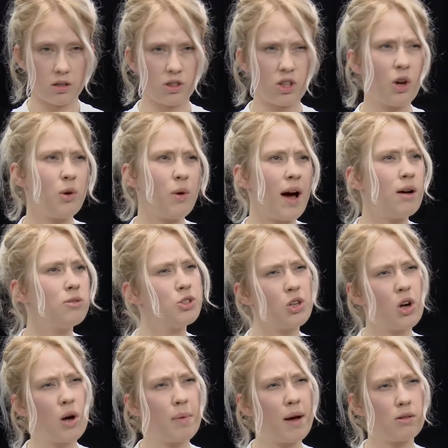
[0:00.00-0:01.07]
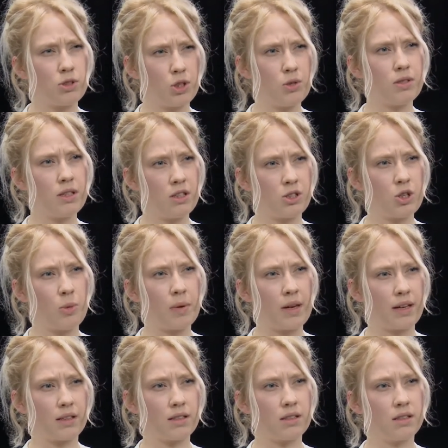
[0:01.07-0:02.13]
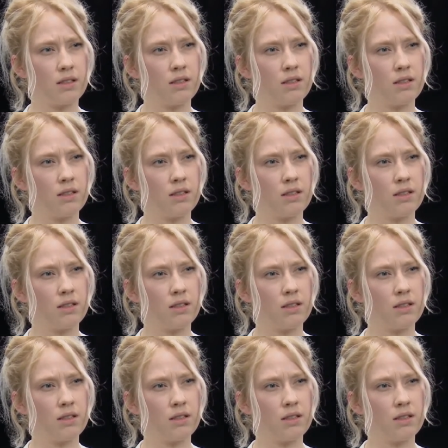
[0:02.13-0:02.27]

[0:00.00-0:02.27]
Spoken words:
So how do you go about choosing the topics?